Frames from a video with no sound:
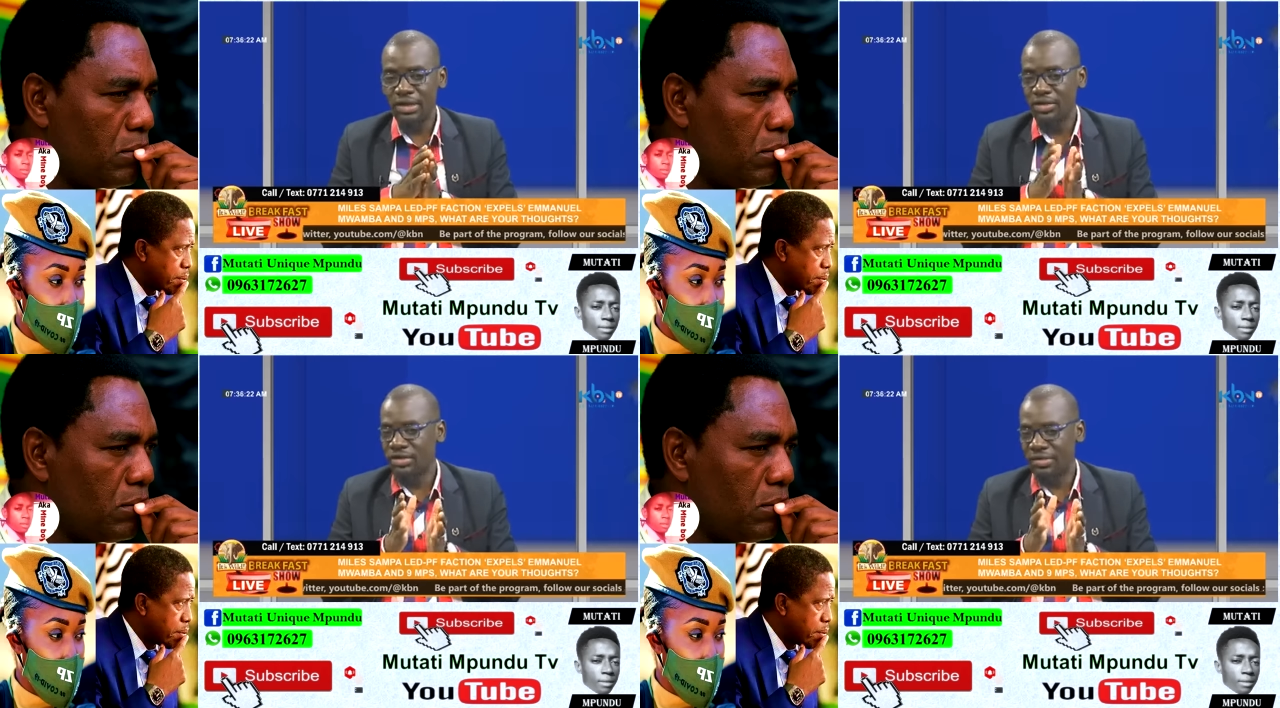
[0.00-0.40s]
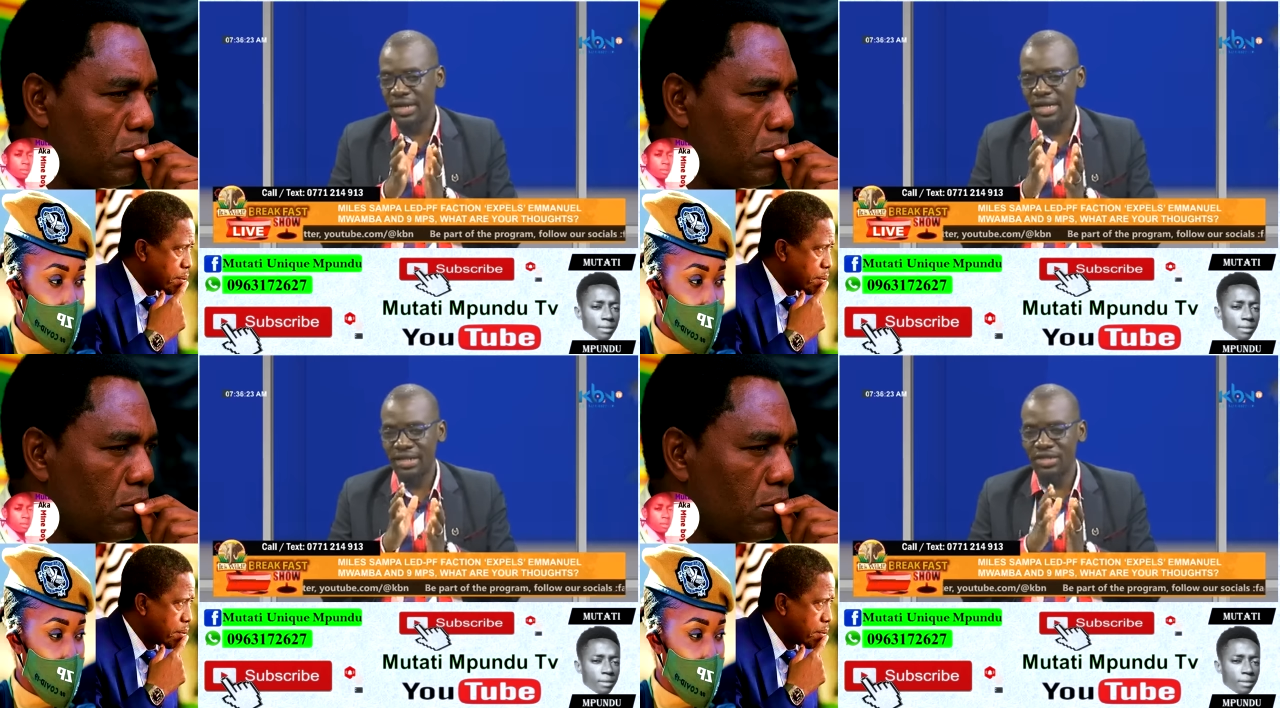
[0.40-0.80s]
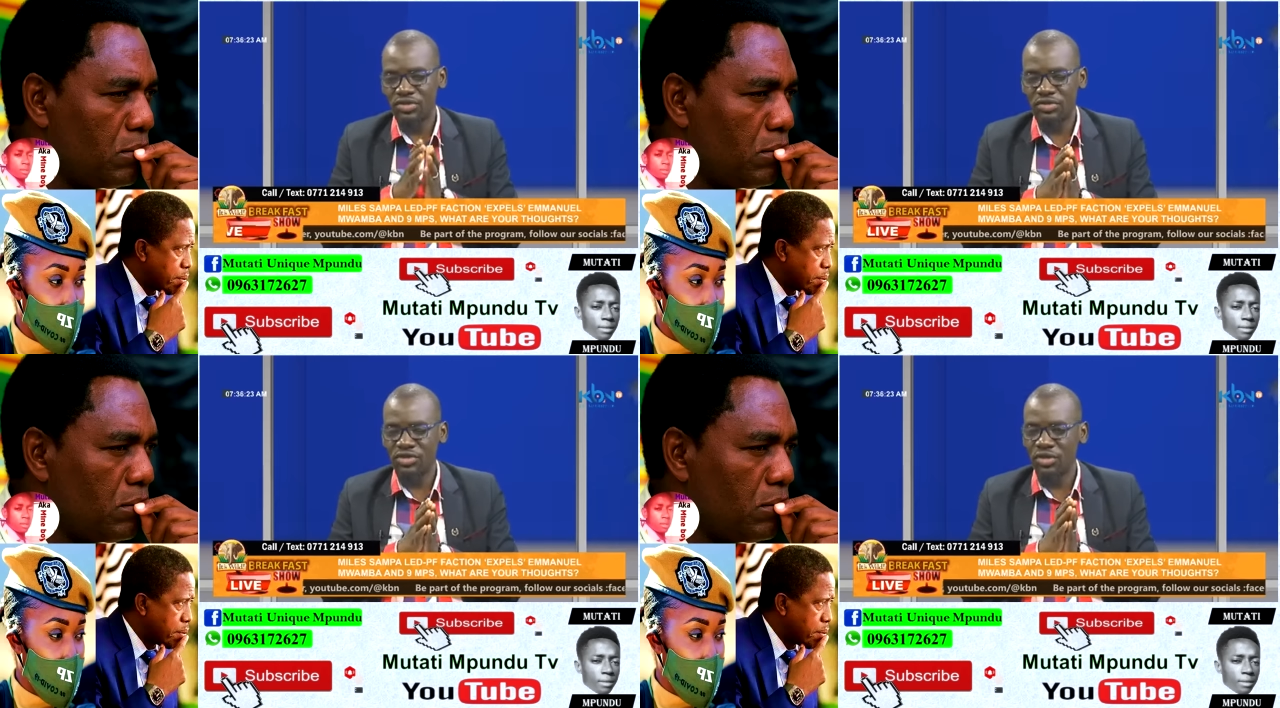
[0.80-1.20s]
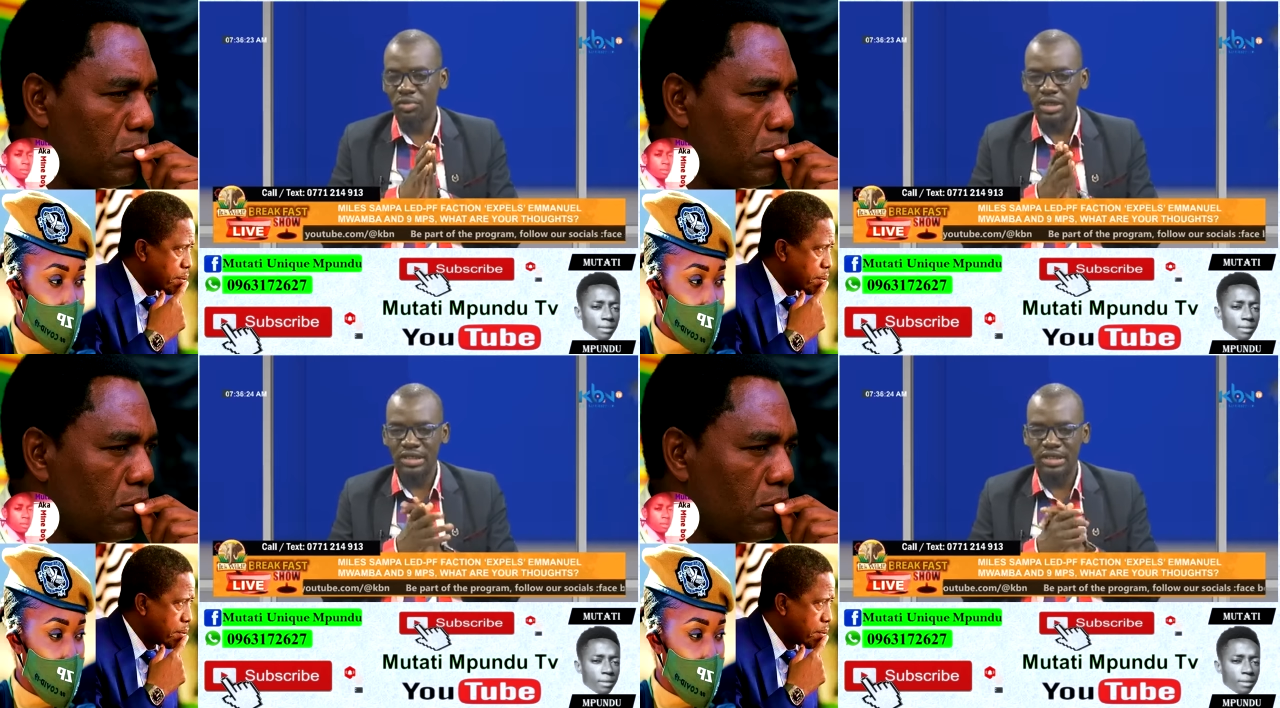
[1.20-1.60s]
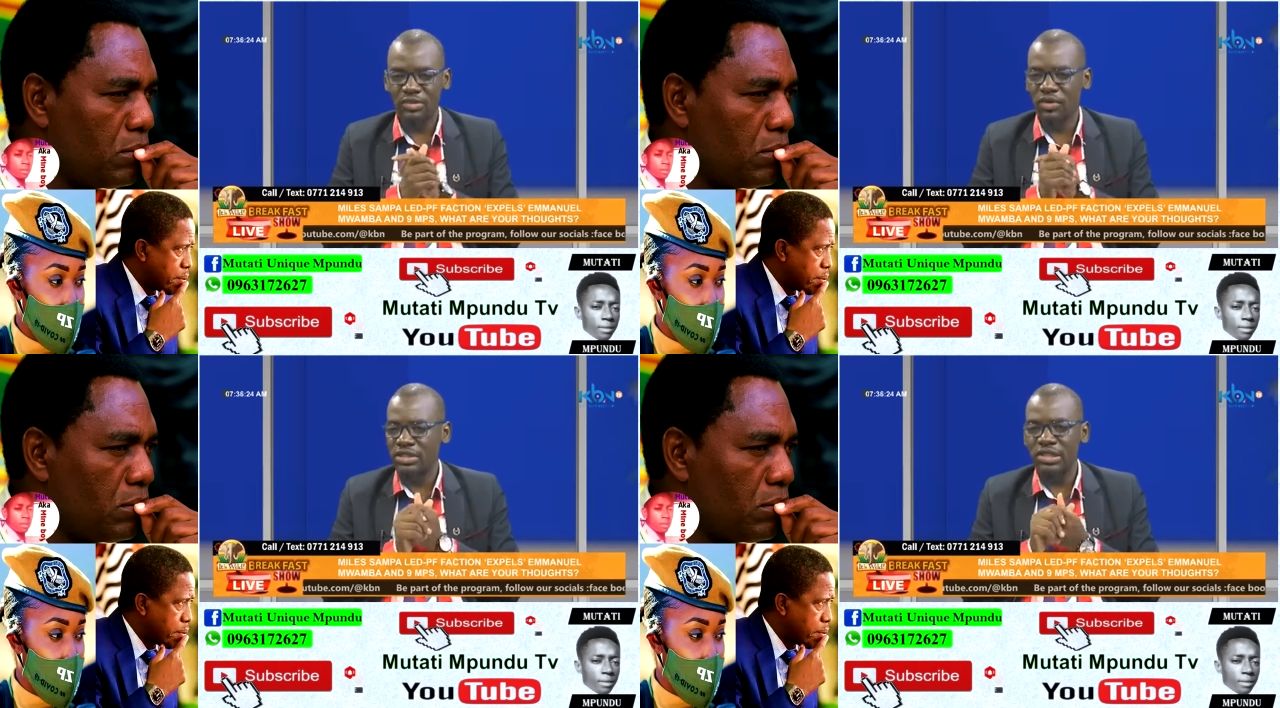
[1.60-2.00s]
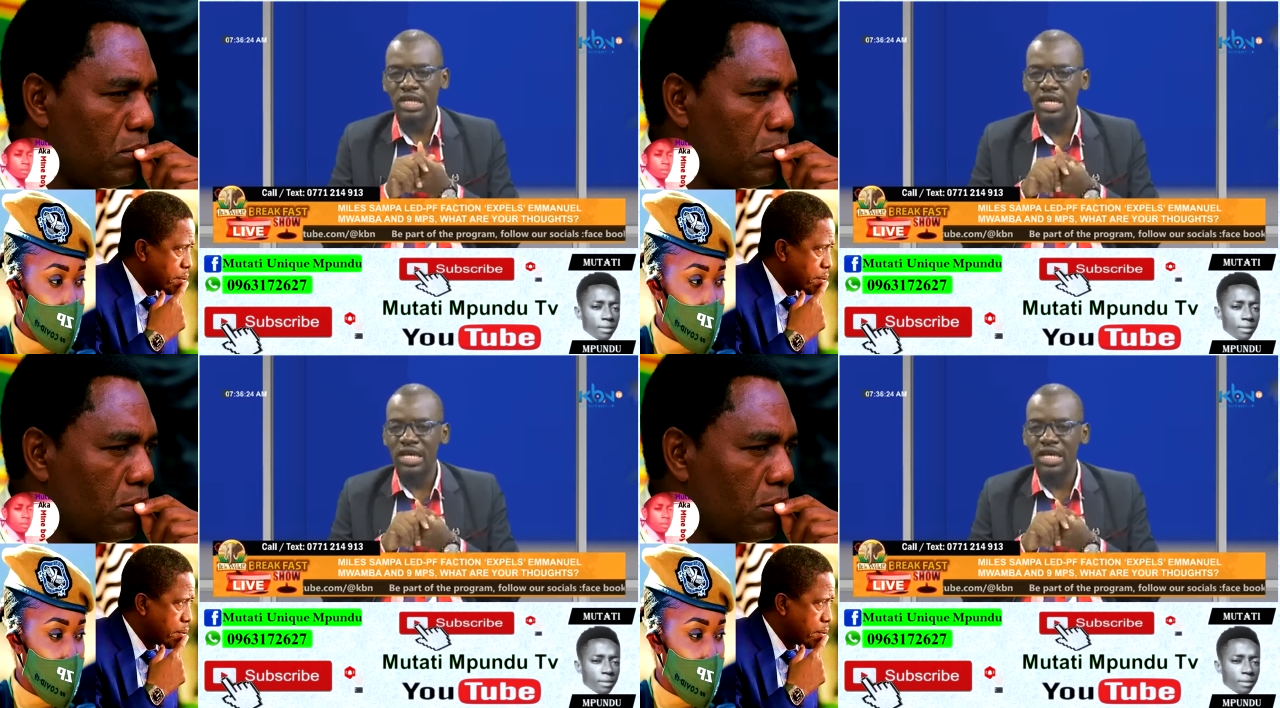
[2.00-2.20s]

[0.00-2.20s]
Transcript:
Speaker 1: Andrew Kamanga, I think, should join politics because